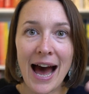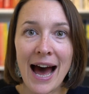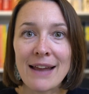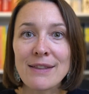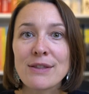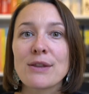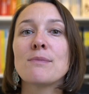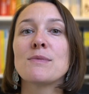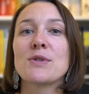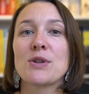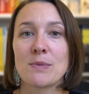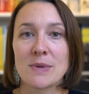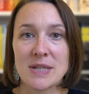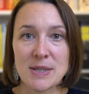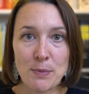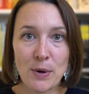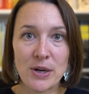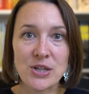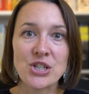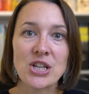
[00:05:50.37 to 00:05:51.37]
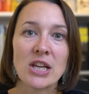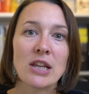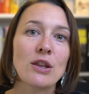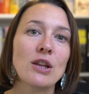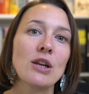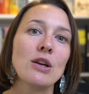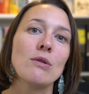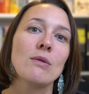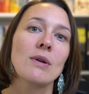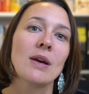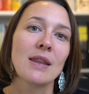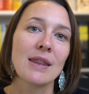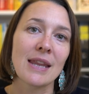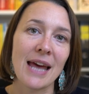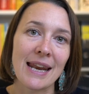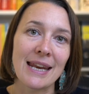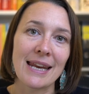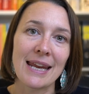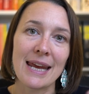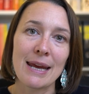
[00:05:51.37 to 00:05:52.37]
add them to a spreadsheet that you can
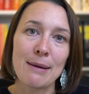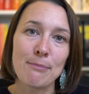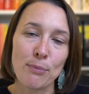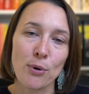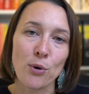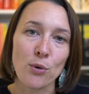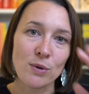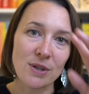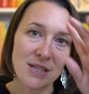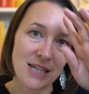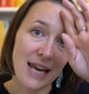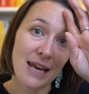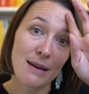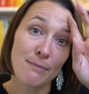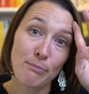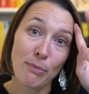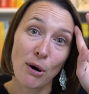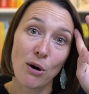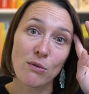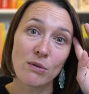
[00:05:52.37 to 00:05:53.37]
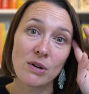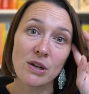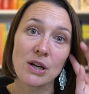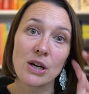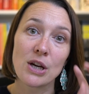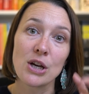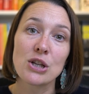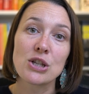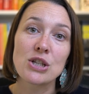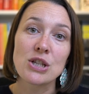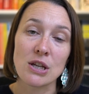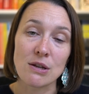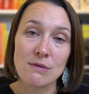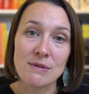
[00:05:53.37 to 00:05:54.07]
then import in bulk to